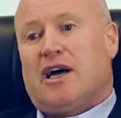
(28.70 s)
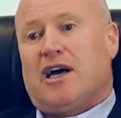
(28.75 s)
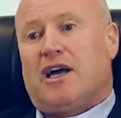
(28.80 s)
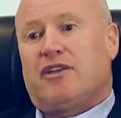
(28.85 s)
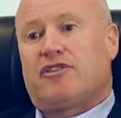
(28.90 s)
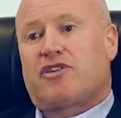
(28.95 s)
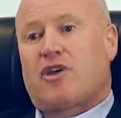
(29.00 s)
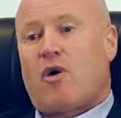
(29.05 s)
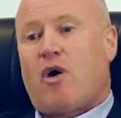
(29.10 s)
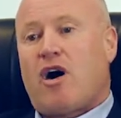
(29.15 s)

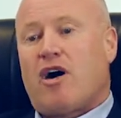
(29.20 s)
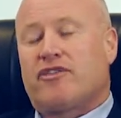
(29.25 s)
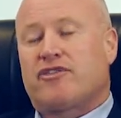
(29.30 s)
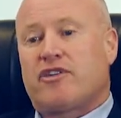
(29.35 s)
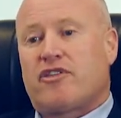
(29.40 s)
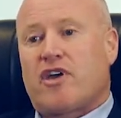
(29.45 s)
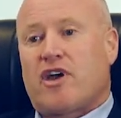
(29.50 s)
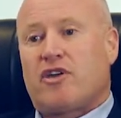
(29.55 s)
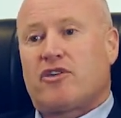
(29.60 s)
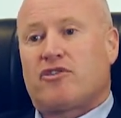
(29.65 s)
So
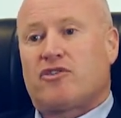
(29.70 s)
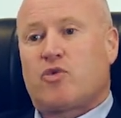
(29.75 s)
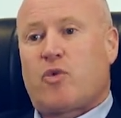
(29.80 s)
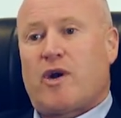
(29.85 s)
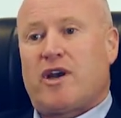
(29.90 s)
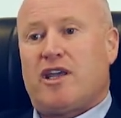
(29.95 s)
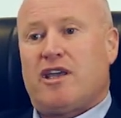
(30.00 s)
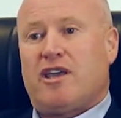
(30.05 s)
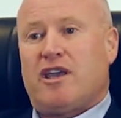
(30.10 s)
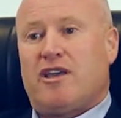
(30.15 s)
after those
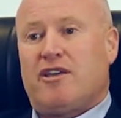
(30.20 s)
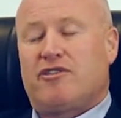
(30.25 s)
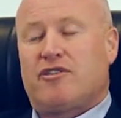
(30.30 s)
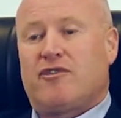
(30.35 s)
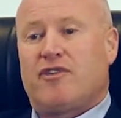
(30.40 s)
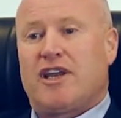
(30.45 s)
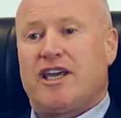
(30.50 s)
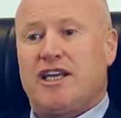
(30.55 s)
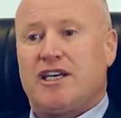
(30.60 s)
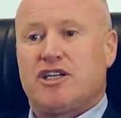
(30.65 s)
20 years
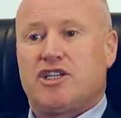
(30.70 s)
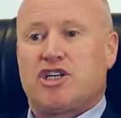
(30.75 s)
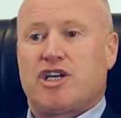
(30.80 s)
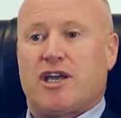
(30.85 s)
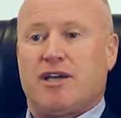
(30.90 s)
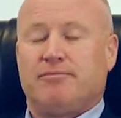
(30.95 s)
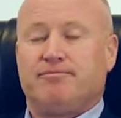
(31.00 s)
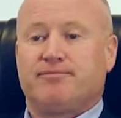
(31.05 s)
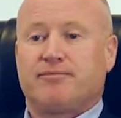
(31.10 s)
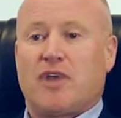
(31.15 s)
of
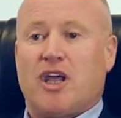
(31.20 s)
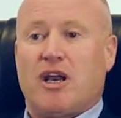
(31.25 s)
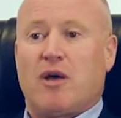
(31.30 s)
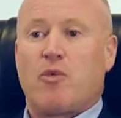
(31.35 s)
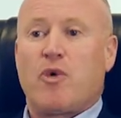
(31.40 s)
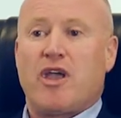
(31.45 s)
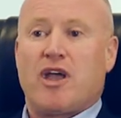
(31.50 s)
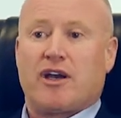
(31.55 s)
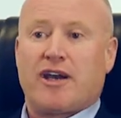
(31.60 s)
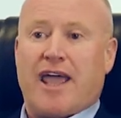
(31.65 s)
leadership,
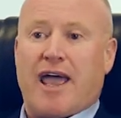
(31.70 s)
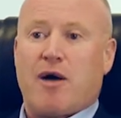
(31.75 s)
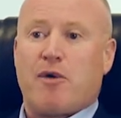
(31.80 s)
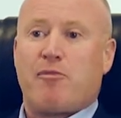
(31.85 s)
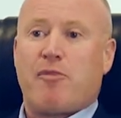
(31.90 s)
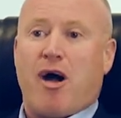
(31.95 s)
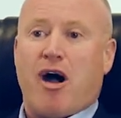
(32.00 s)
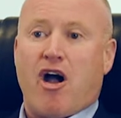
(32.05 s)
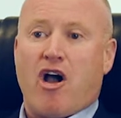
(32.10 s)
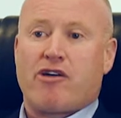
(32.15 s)
we are now
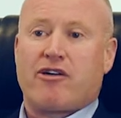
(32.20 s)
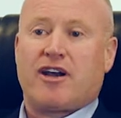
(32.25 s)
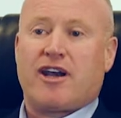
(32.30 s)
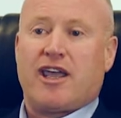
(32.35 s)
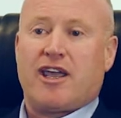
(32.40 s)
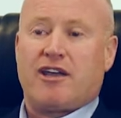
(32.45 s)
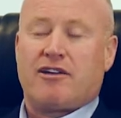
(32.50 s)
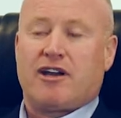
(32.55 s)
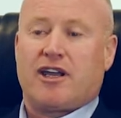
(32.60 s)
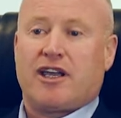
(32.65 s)

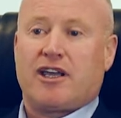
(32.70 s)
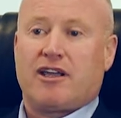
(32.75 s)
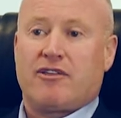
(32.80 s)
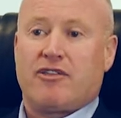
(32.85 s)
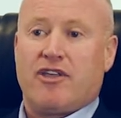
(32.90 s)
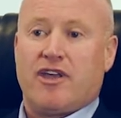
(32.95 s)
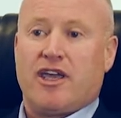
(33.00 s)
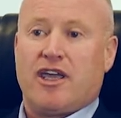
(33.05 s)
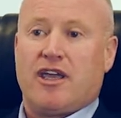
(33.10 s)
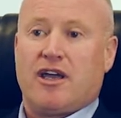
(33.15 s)
pioneering
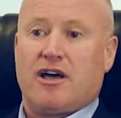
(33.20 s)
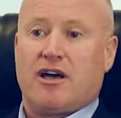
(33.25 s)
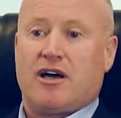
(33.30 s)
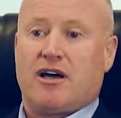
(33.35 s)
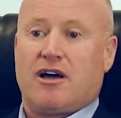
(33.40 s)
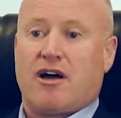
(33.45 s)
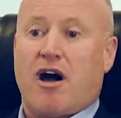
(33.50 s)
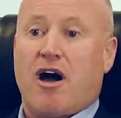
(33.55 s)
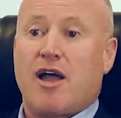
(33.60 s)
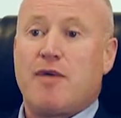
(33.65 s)
the
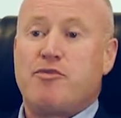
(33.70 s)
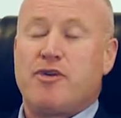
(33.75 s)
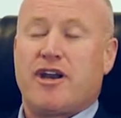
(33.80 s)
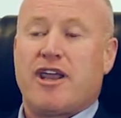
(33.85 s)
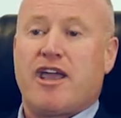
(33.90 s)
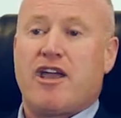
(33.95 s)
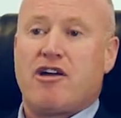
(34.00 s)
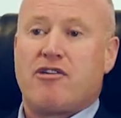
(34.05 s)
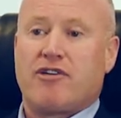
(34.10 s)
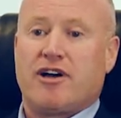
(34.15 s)

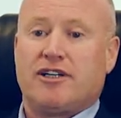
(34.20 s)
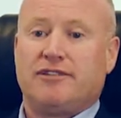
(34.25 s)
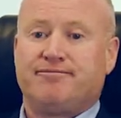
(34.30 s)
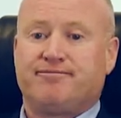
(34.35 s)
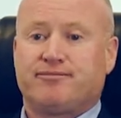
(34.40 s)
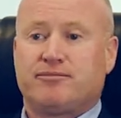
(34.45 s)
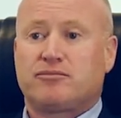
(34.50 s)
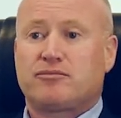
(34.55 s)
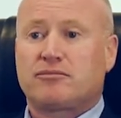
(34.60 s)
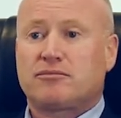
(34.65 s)
hybrid era
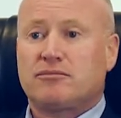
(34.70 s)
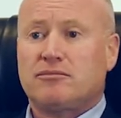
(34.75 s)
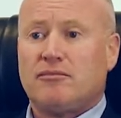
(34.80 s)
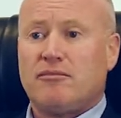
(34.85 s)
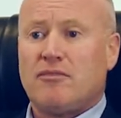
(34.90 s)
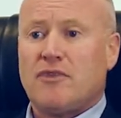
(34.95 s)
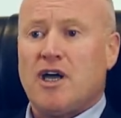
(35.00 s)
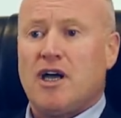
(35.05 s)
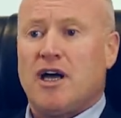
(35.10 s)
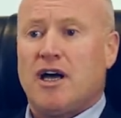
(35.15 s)

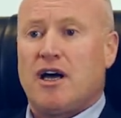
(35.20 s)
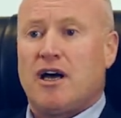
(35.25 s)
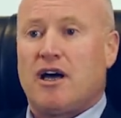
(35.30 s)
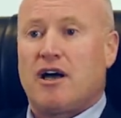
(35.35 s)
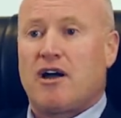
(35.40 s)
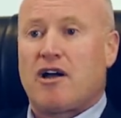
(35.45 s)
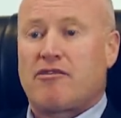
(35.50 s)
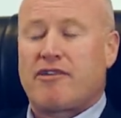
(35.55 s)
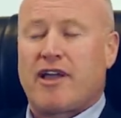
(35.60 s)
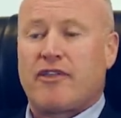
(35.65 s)

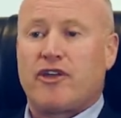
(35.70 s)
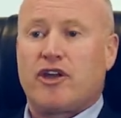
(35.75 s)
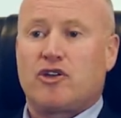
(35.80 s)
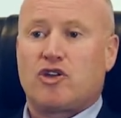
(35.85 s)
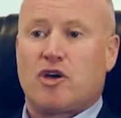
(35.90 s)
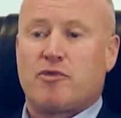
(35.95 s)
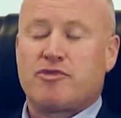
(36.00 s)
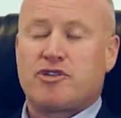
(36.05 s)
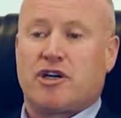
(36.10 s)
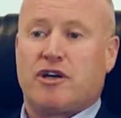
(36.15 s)
around the
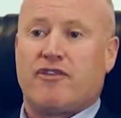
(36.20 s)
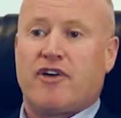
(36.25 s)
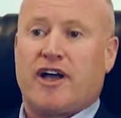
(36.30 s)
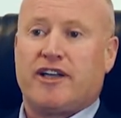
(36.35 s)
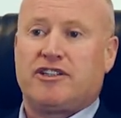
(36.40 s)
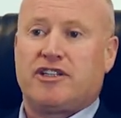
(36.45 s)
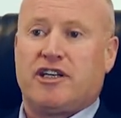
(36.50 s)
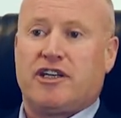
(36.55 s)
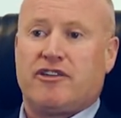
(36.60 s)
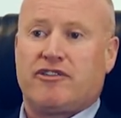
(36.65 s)
adoption of
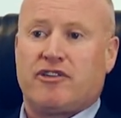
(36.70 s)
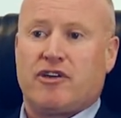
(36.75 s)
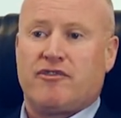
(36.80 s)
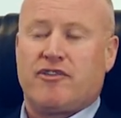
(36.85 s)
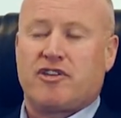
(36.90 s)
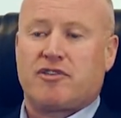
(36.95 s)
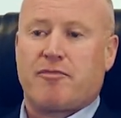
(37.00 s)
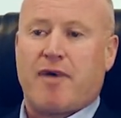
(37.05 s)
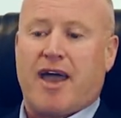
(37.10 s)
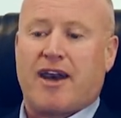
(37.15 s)
IT
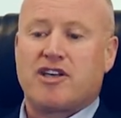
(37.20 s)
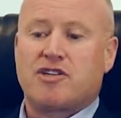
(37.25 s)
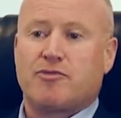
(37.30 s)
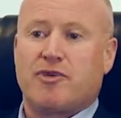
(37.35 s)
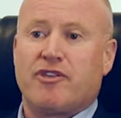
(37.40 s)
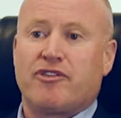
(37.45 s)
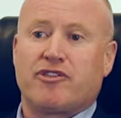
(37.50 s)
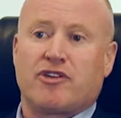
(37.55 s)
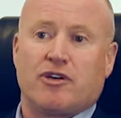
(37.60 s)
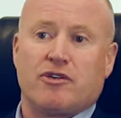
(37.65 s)
service
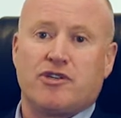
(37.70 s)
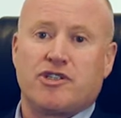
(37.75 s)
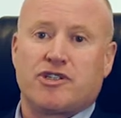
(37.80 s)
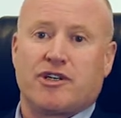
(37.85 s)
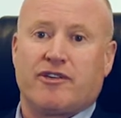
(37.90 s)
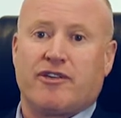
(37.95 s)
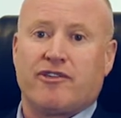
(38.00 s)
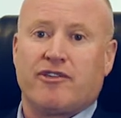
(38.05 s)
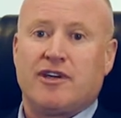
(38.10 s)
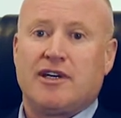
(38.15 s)
management
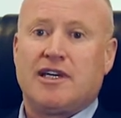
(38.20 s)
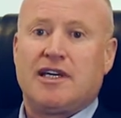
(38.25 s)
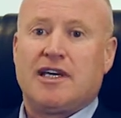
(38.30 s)
solutions.